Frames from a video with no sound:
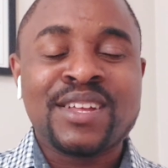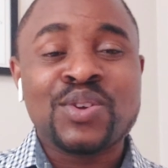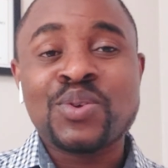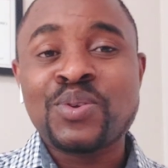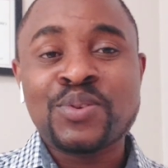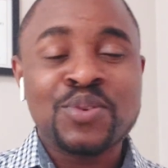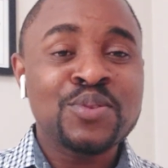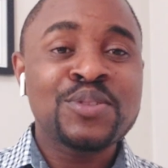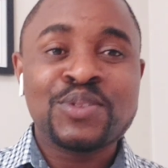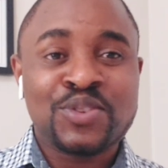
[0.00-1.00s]
that you're going to
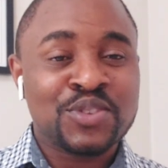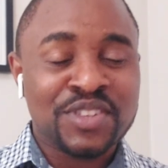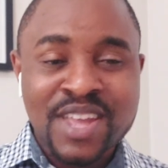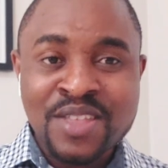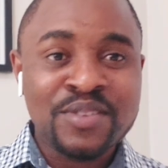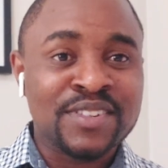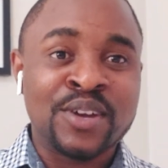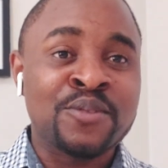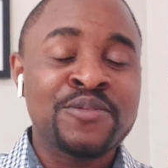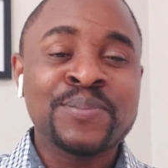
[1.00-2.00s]
use to sustain
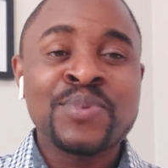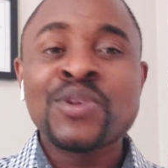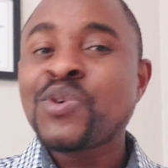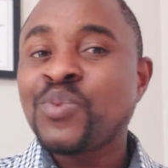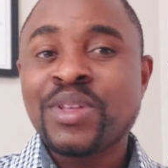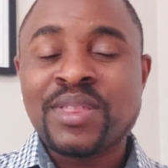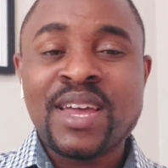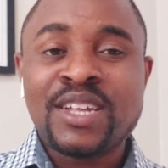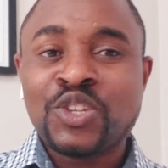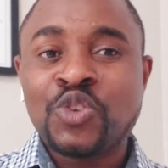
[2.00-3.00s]
yourself
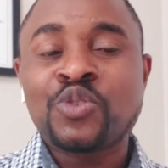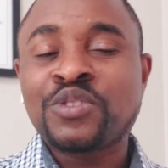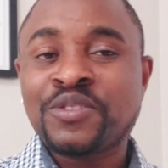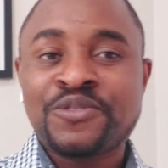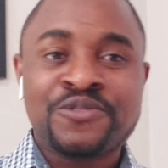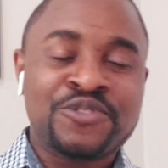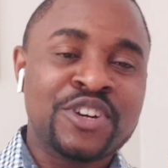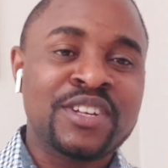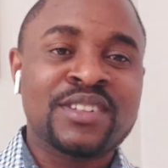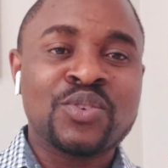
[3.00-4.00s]
within those
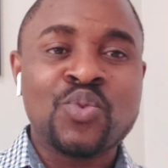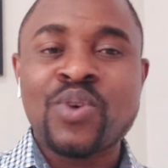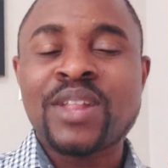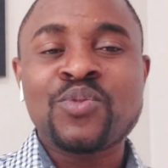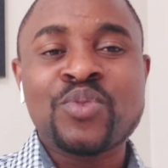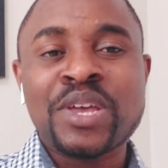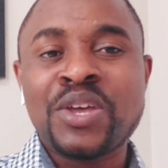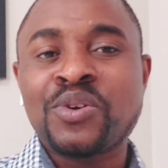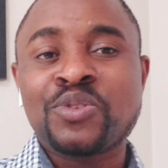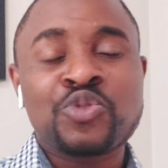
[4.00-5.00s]
first 1
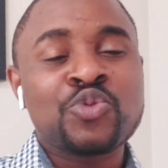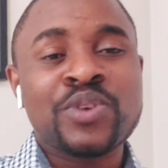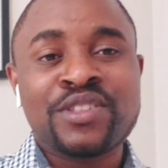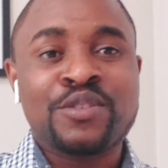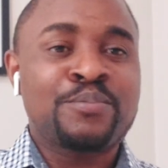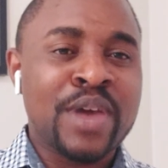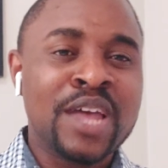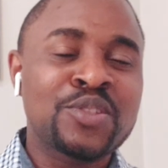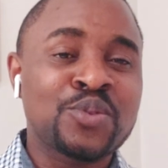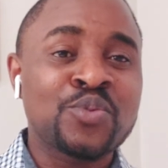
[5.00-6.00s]
week or 2 weeks,
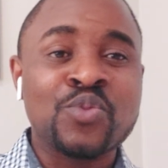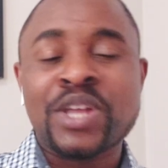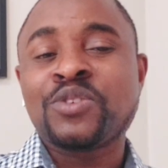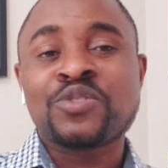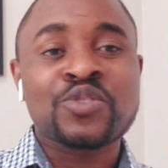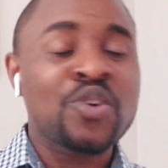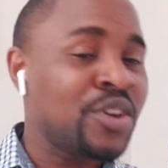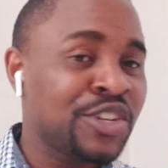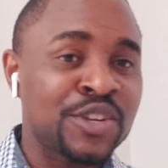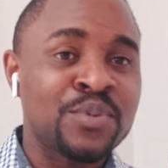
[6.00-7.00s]
depending on when your
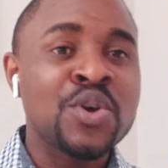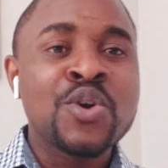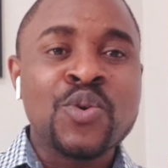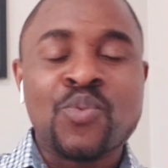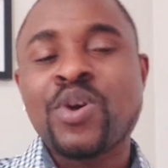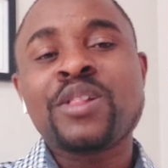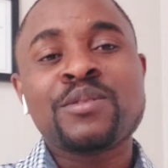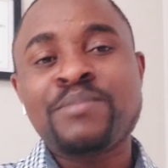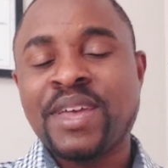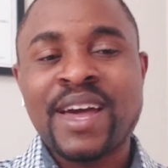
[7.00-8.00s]
scholarship
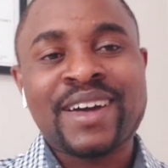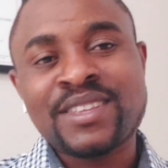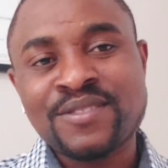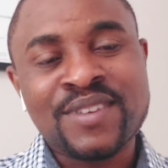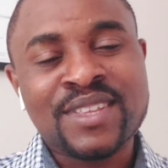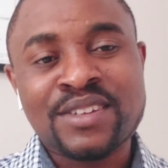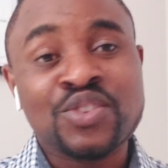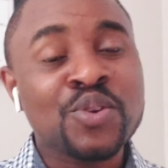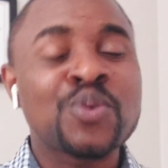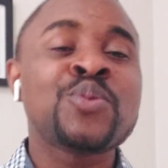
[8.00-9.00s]
will be activated.
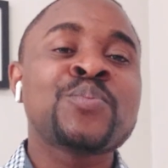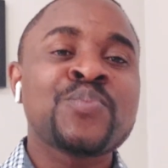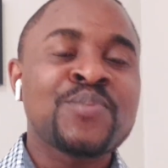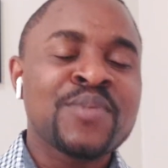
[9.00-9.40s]
So,